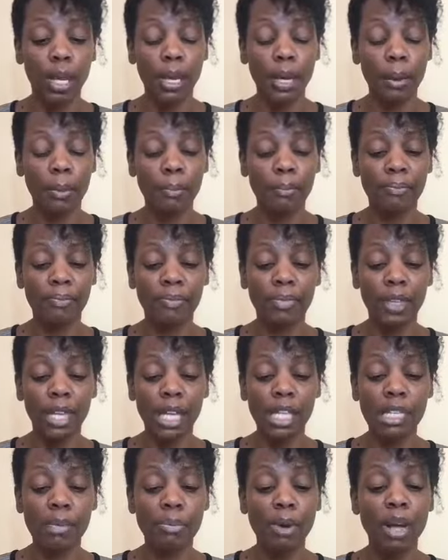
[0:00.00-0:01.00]
um,
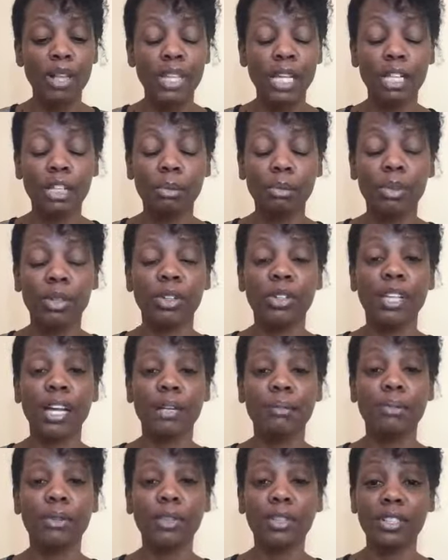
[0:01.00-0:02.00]
a little bit on
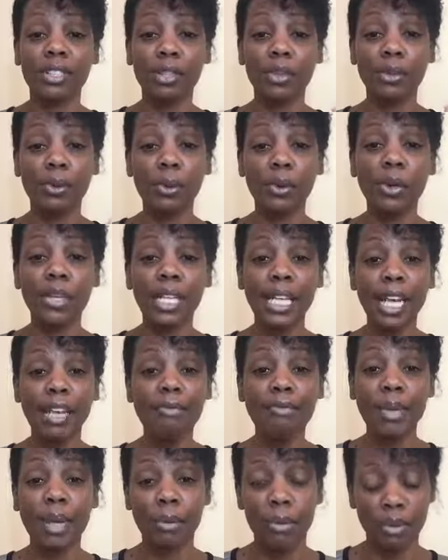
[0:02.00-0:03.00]
that because the Lord
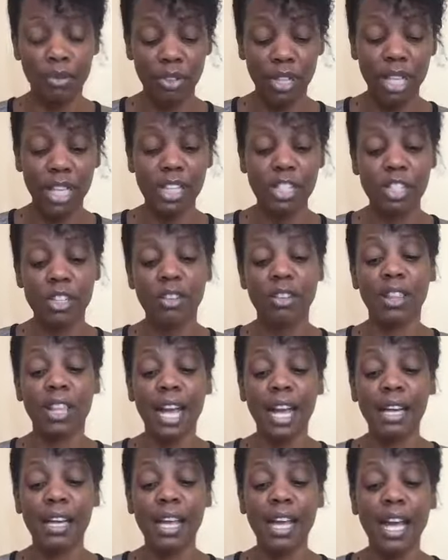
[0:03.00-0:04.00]
gave me a revelation on
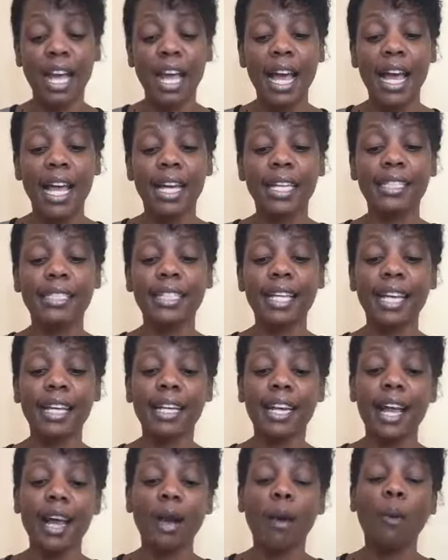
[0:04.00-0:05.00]
that. He
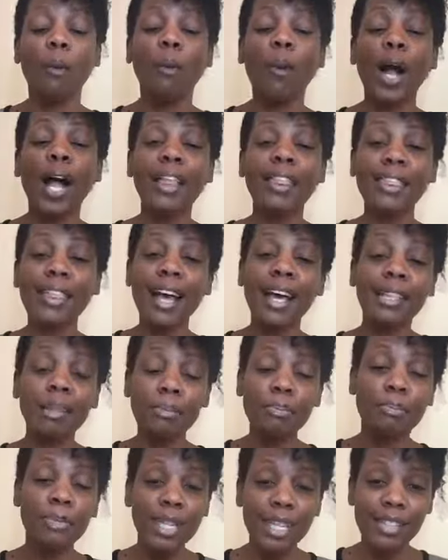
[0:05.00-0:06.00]
said, What
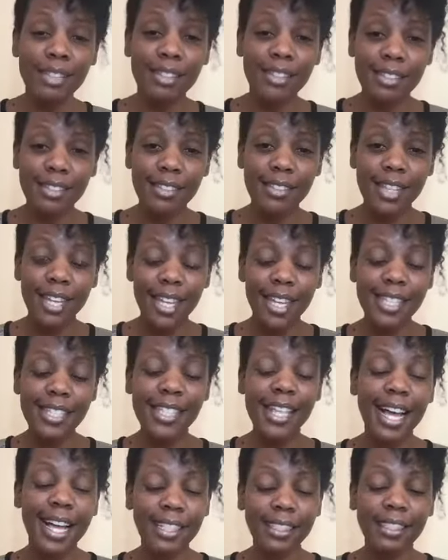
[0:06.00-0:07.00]
that means
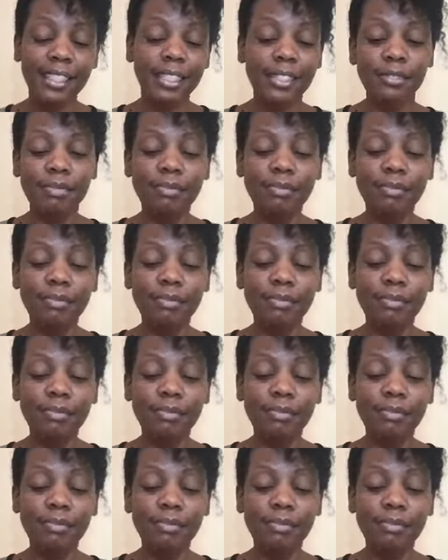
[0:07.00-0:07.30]
is that